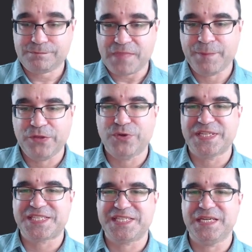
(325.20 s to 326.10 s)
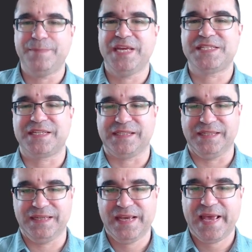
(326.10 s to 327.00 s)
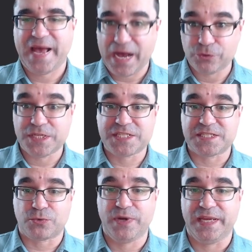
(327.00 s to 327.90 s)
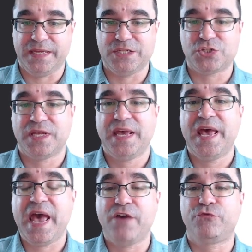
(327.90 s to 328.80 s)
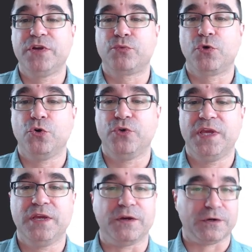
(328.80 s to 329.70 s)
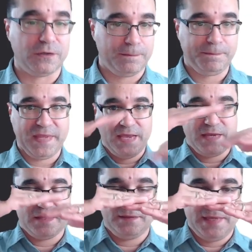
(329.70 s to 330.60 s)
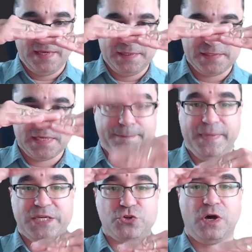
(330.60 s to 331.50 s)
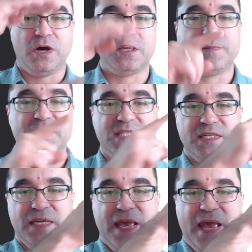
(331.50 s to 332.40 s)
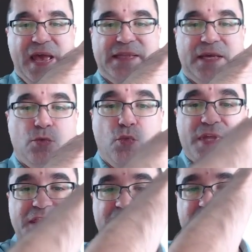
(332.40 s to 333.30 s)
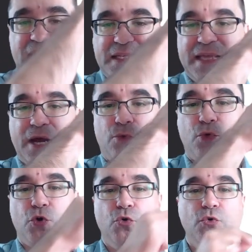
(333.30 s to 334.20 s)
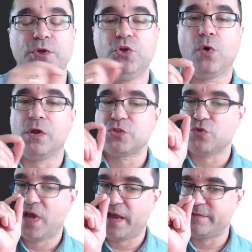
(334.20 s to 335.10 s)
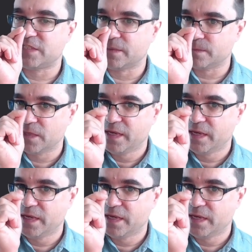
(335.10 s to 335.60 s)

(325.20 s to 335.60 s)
But you can see basically how this is arranged. Every row here contains a major occupancy, and then within that row, you also have some